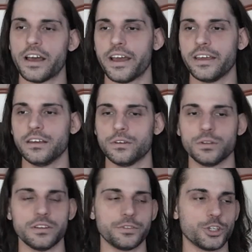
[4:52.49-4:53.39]
I
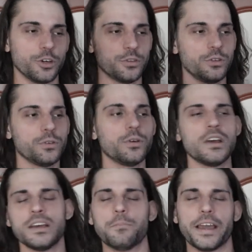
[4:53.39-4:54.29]
could have showed you
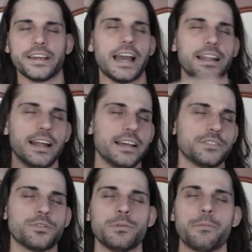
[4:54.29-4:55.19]
my
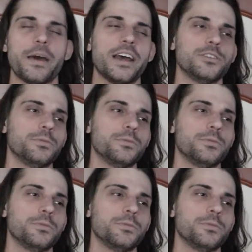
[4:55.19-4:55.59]
highlights from the match,